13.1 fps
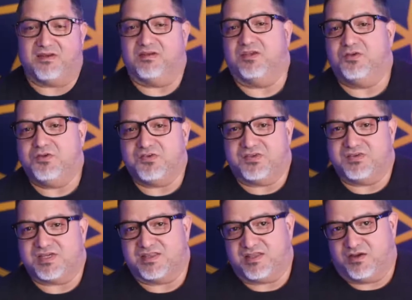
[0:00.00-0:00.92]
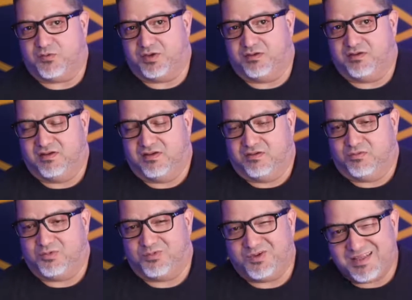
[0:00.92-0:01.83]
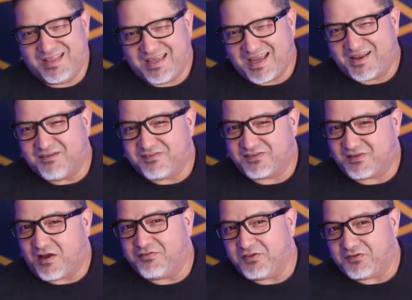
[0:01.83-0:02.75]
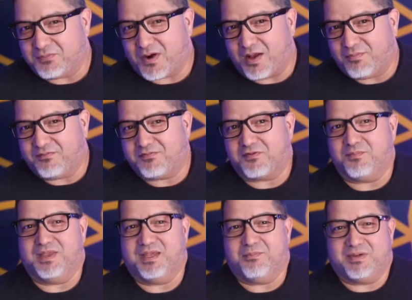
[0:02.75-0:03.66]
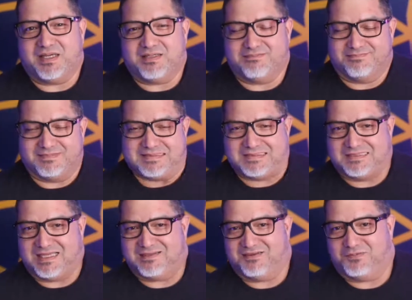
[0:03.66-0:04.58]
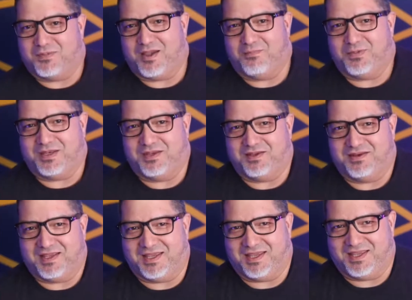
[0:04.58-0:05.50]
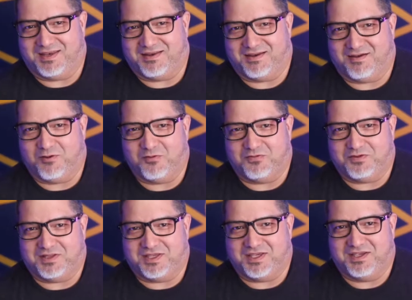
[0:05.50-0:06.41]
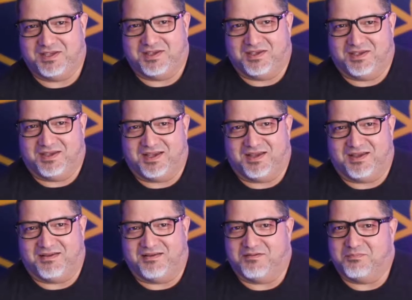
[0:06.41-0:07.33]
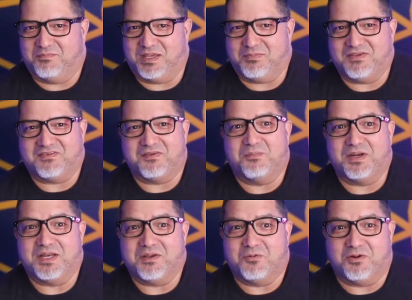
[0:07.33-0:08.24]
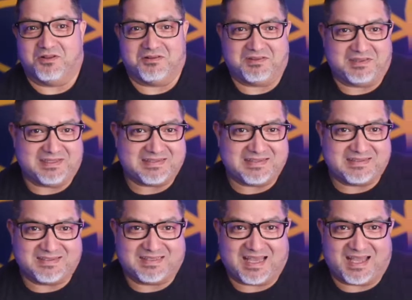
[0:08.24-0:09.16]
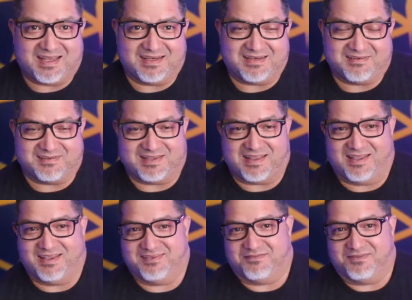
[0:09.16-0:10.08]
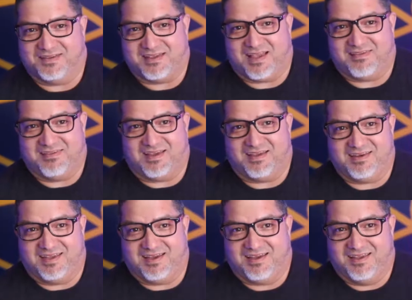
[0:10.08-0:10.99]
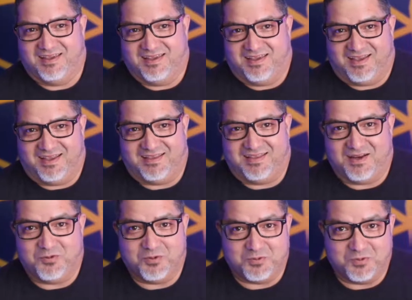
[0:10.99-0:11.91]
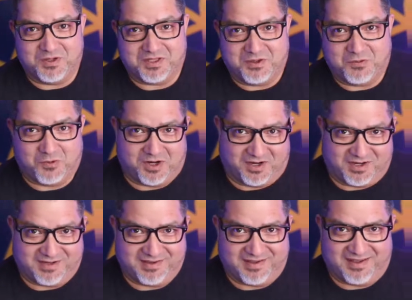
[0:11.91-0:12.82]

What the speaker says: on usage. I think would really kind of solve this problem for me, but that's just my opinion, and hopefully maybe somebody will listen to that, because I think it's a fantastic idea and that it would really work.